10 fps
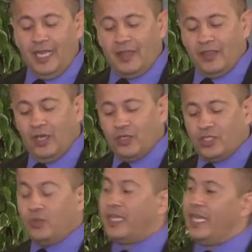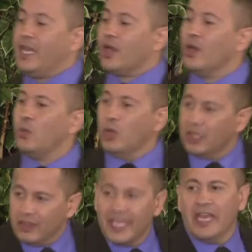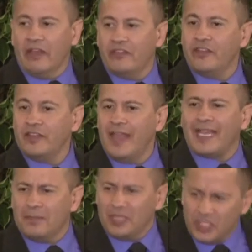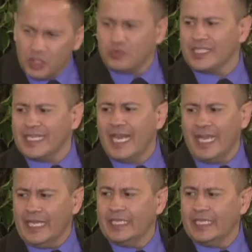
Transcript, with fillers: and those who hear will live. That can be you today.